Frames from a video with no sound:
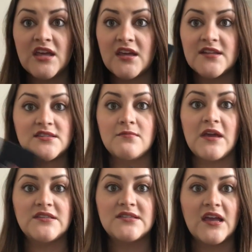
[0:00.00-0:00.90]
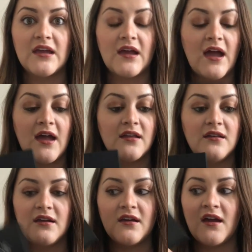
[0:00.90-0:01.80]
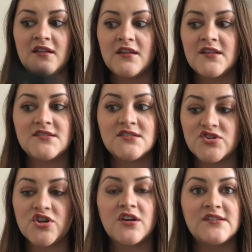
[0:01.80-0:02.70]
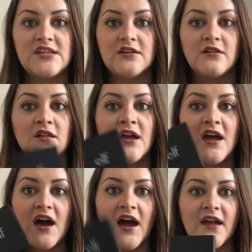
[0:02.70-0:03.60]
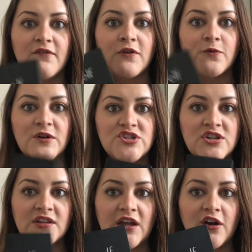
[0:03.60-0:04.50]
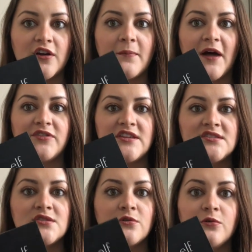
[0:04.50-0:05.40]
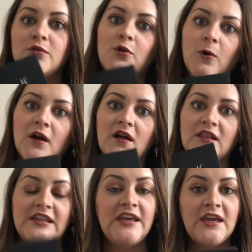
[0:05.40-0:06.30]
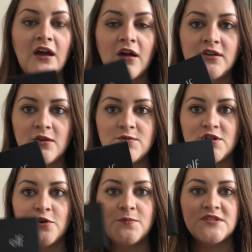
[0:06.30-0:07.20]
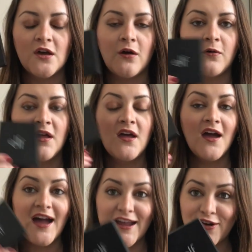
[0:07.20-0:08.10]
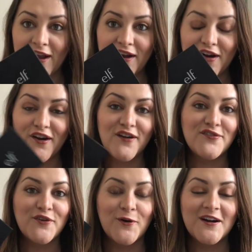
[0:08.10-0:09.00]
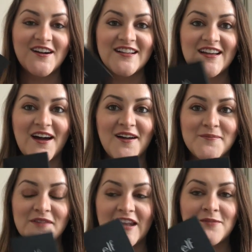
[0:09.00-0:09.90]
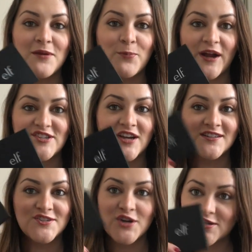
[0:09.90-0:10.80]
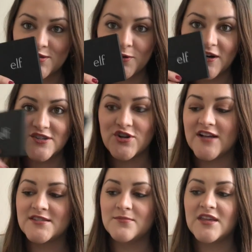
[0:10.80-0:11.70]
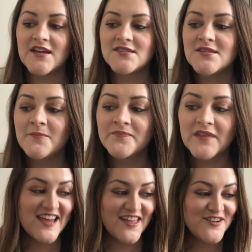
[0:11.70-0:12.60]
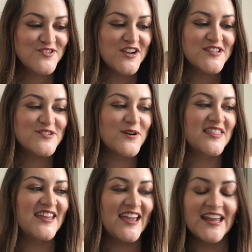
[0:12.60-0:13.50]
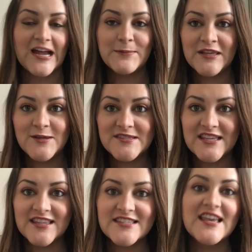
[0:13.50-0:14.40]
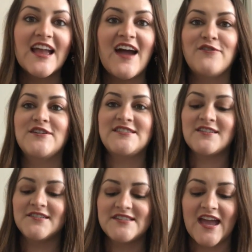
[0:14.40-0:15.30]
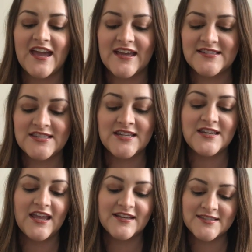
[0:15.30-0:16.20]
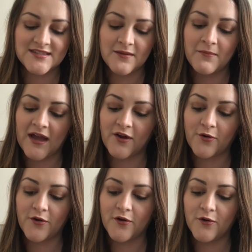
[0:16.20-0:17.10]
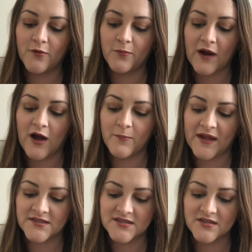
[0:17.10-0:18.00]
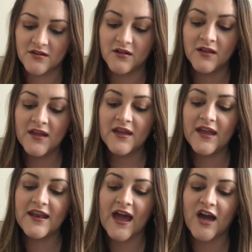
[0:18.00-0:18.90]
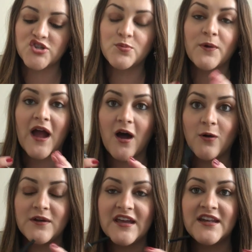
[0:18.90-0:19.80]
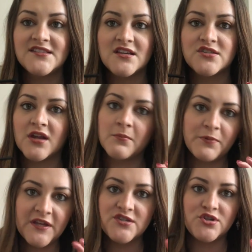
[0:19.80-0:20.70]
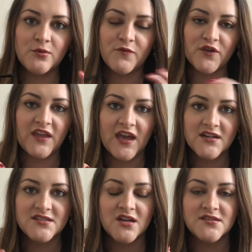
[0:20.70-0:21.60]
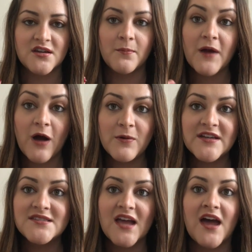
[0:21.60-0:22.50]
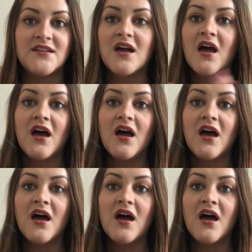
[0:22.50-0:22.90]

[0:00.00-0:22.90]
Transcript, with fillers: I think it's amazing and it's such a good deal. I originally heard about this through Laura Lee on YouTube, so I credit her for um, letting me branch out of the drugstore and try some things. Another drugstore thing, and I've been using this like every single day, it's the NYX Micro Brow Pencil in Ash Brown. It is a complete dupe for the Anastasia Brow Wiz, and